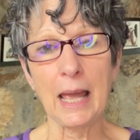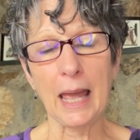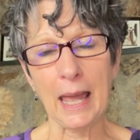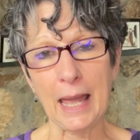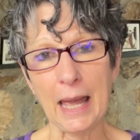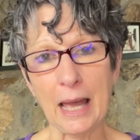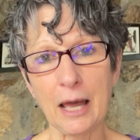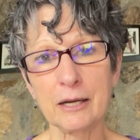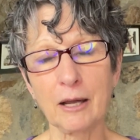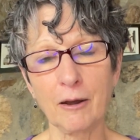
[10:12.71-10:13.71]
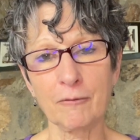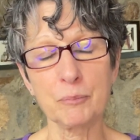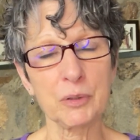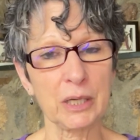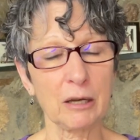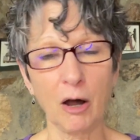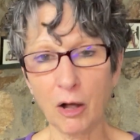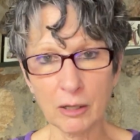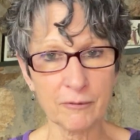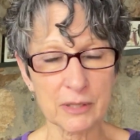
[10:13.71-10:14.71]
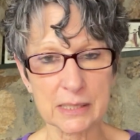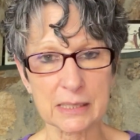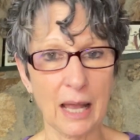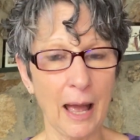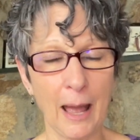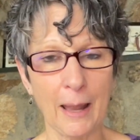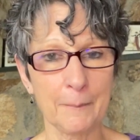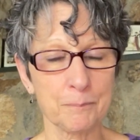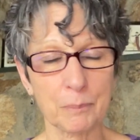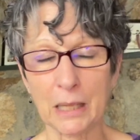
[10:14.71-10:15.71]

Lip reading: ahead of putting all of this time,